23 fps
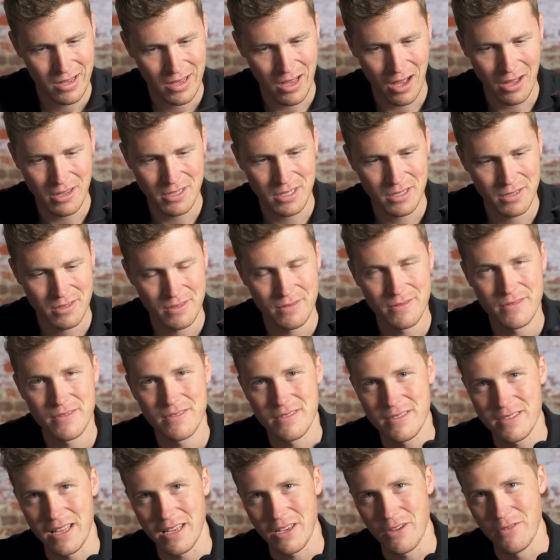Guys,
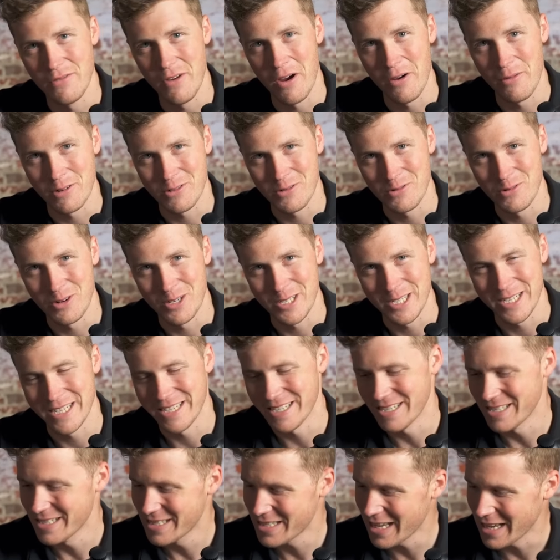thank you very much for
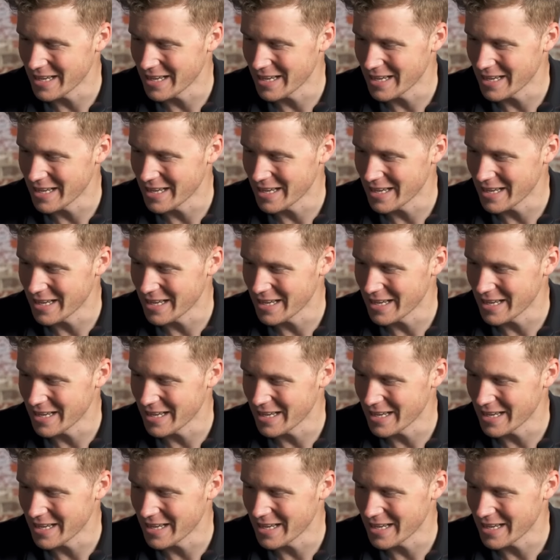watching.